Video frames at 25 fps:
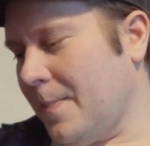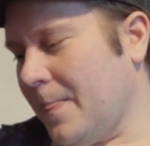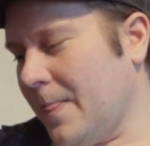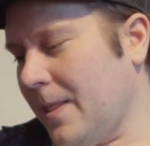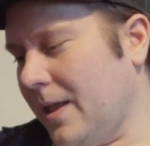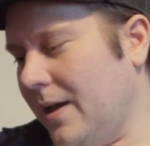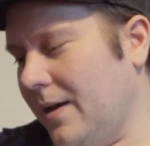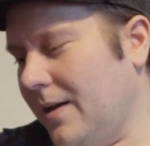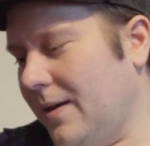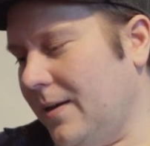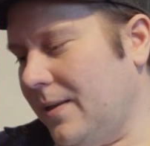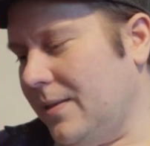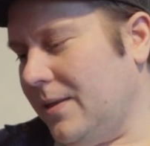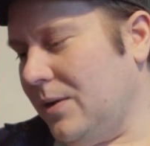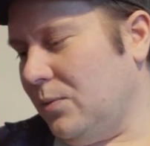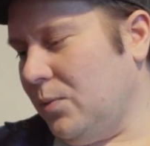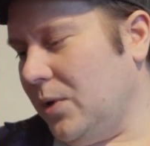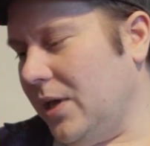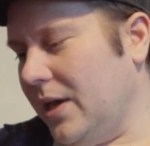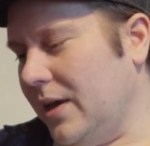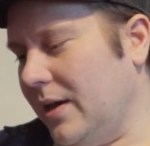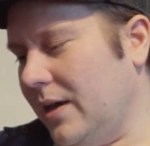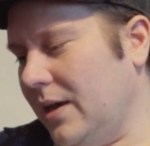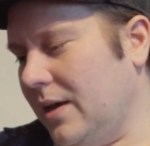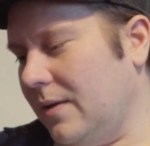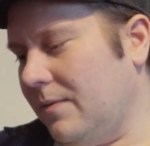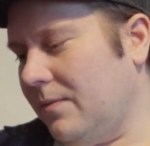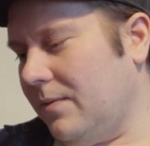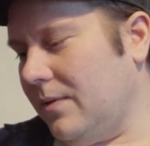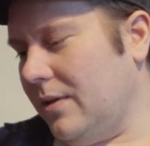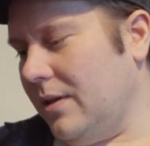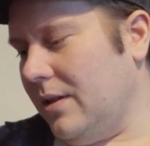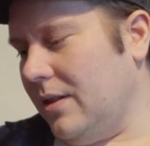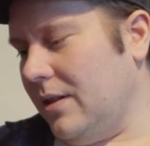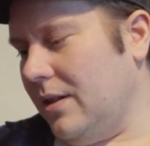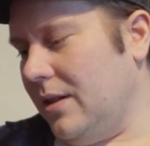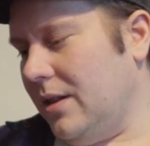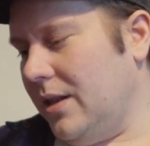Then we have
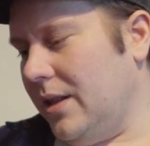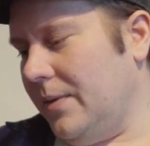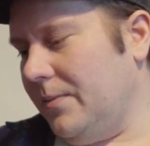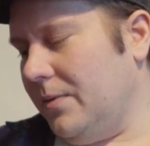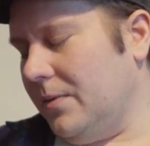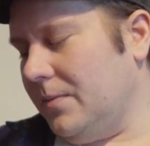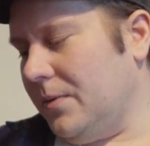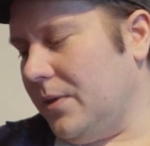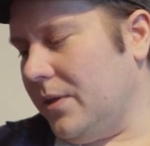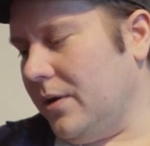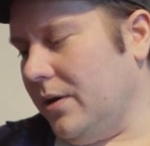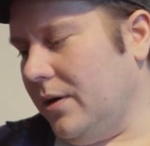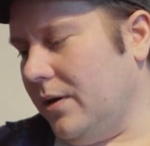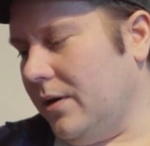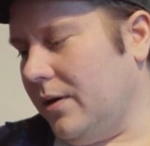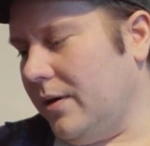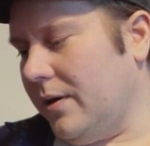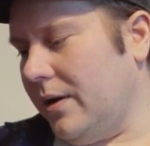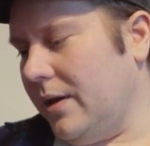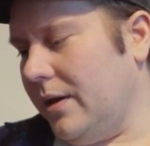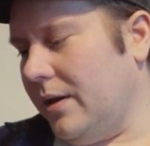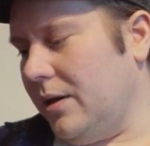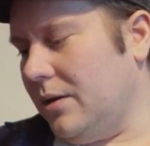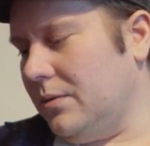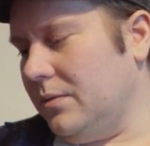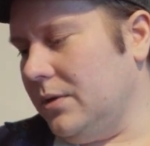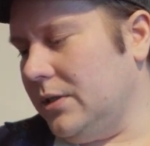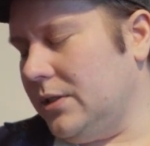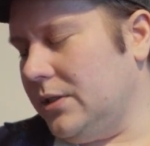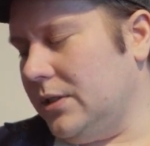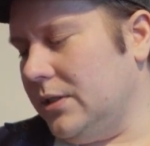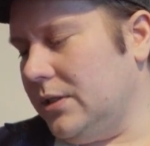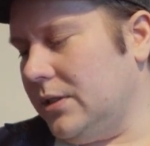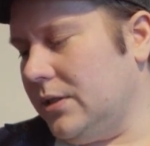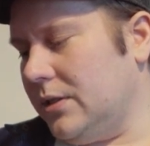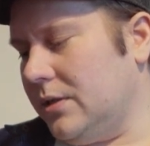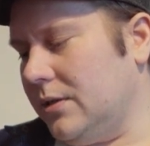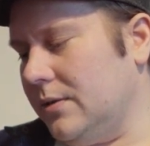"Living with a Heartache,"
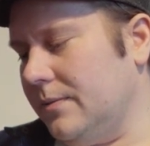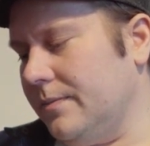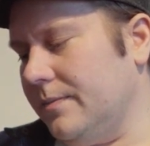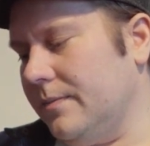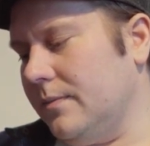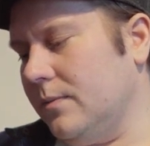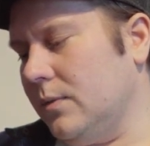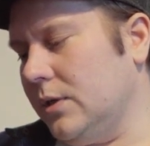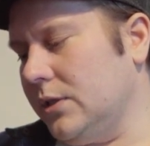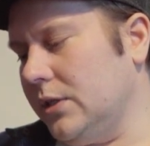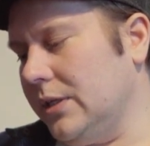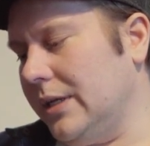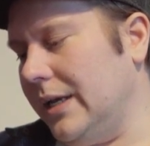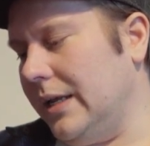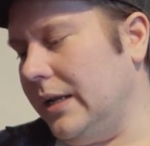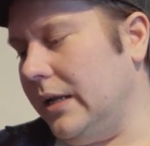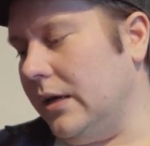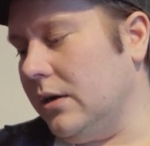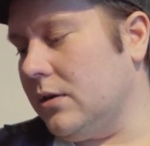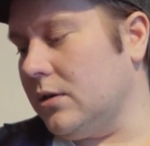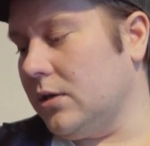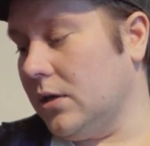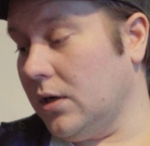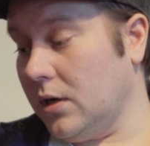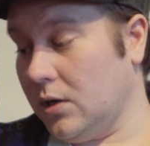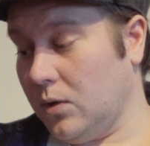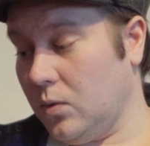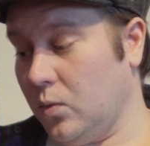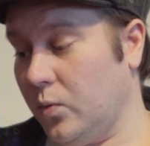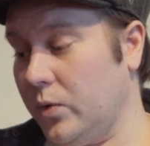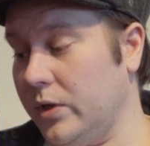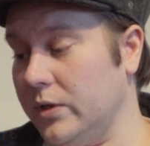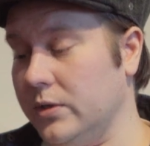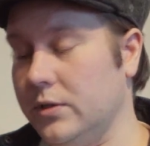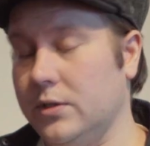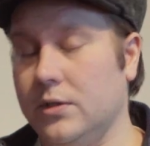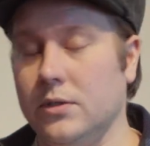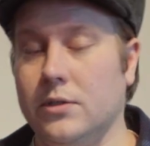which is once again a Carl
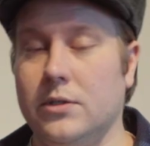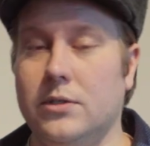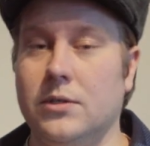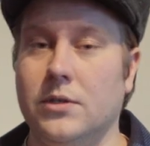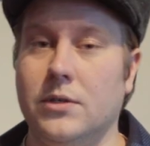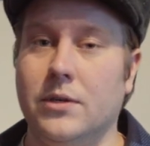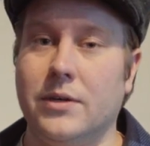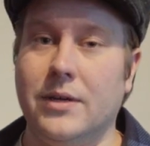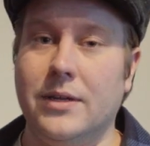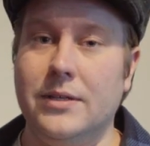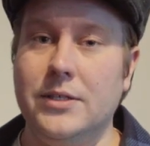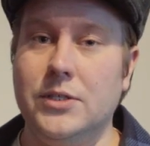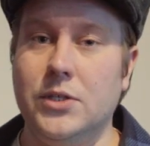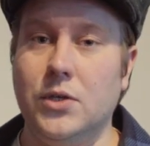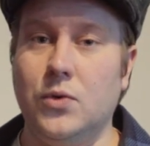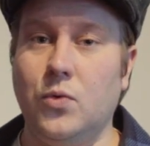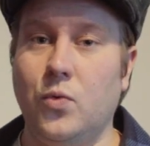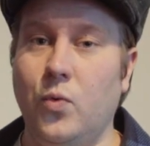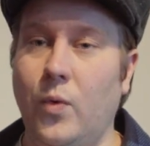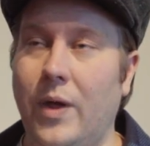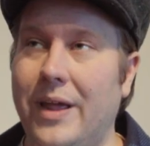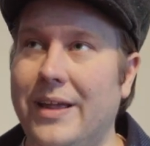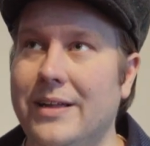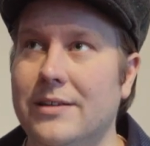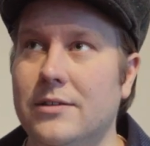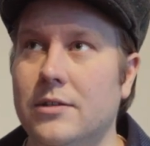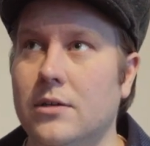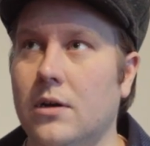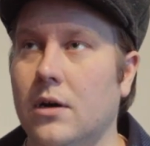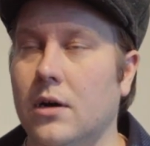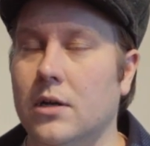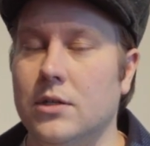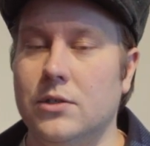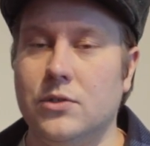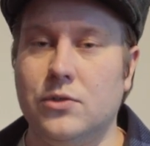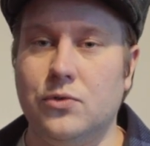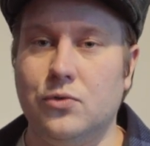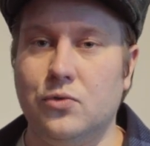Wilson song. It's a great
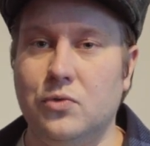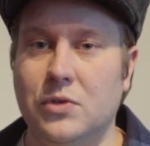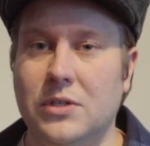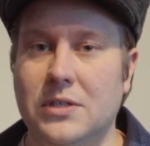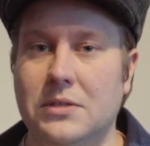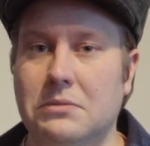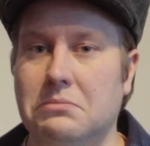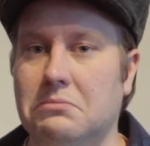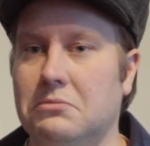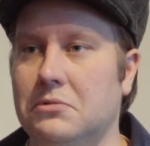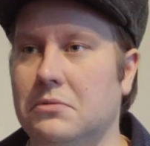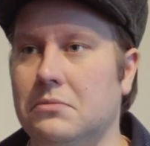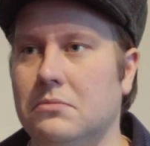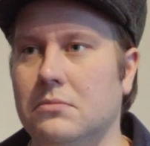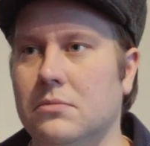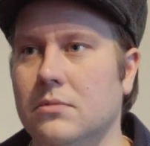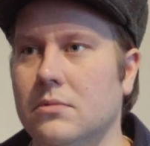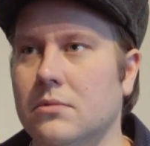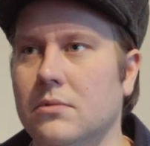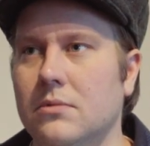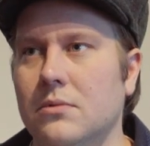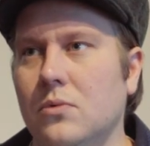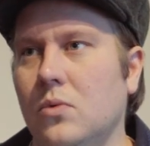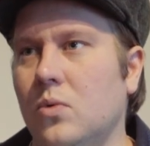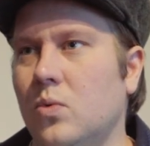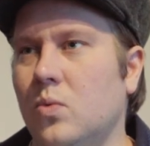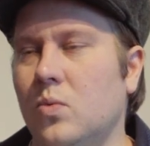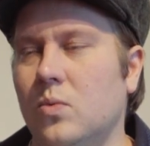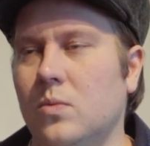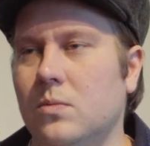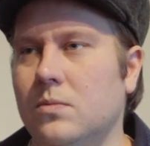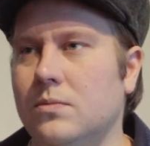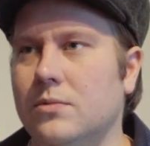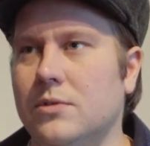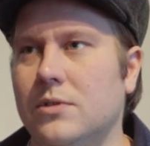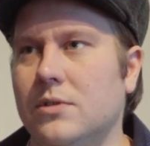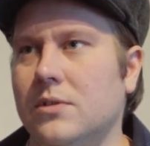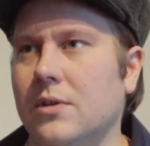country
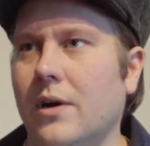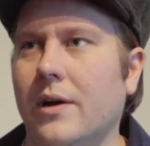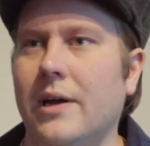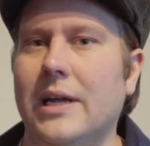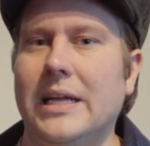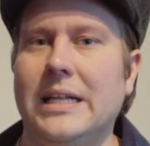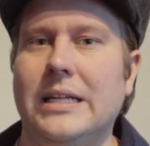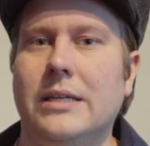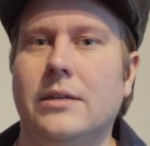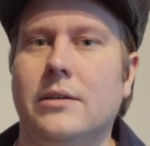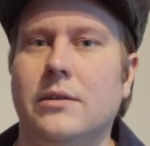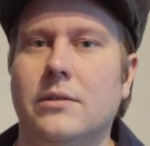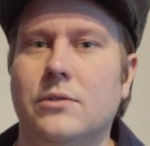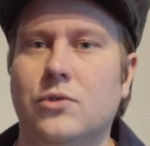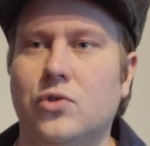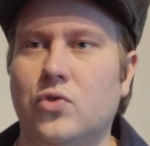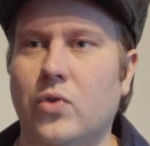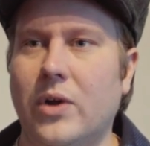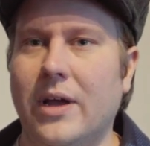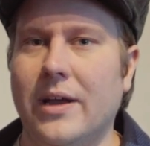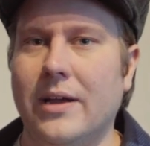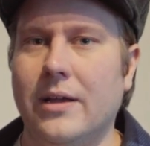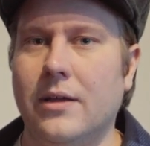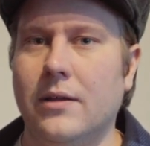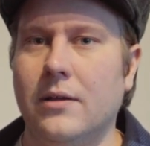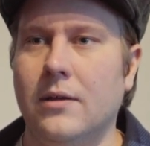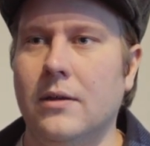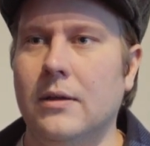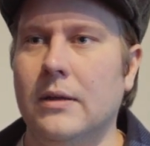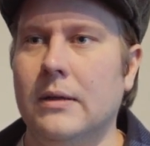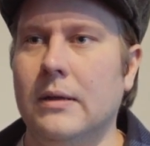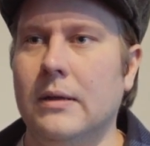styled track.